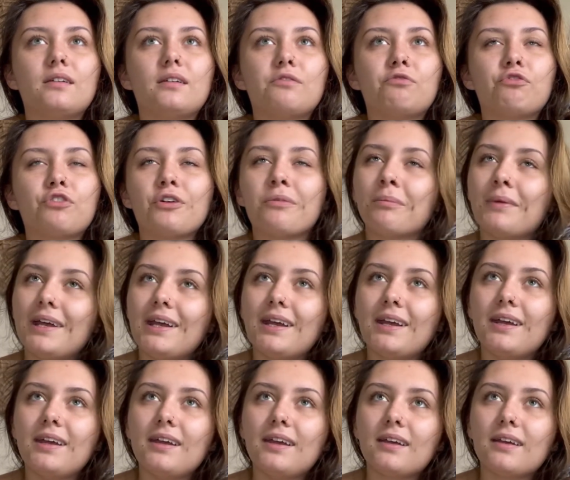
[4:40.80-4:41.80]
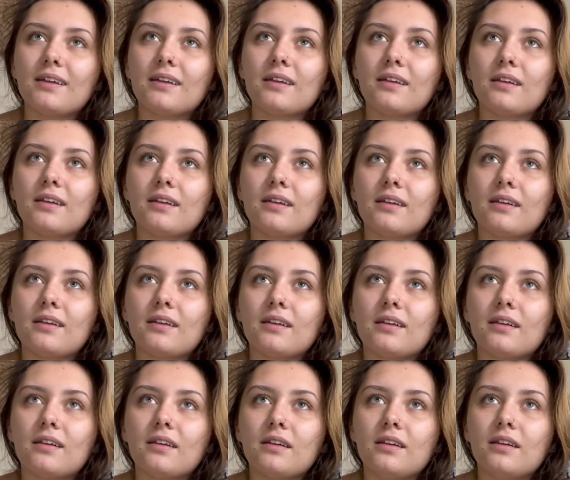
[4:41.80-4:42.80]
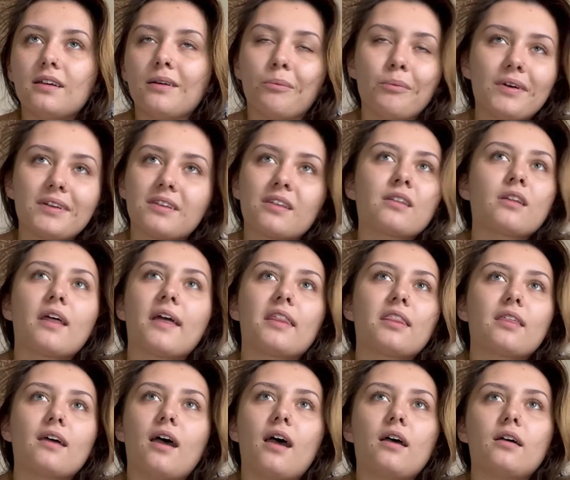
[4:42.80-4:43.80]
for me, it wasn't like that.